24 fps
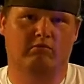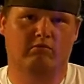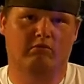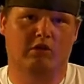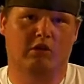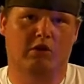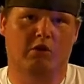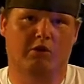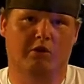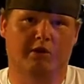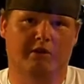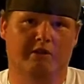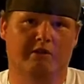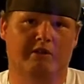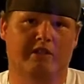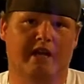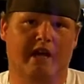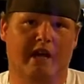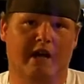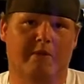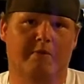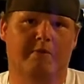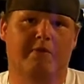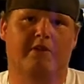go in
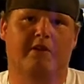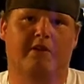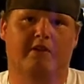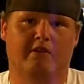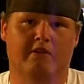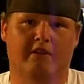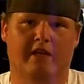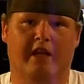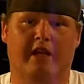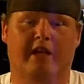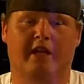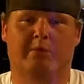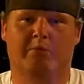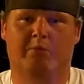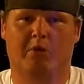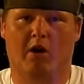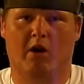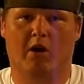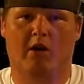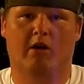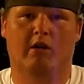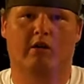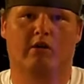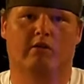depth and take it
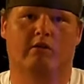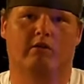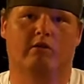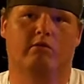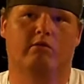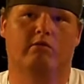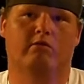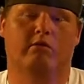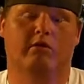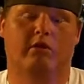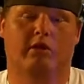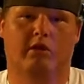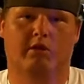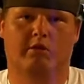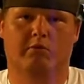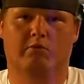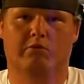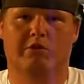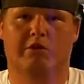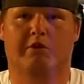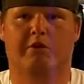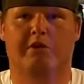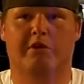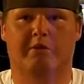apart and
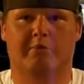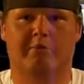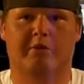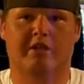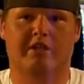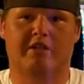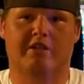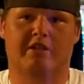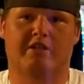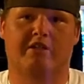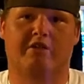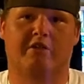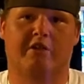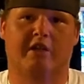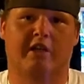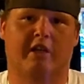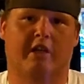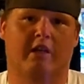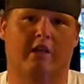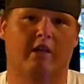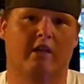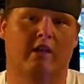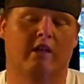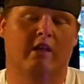show you the pieces you
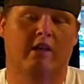need.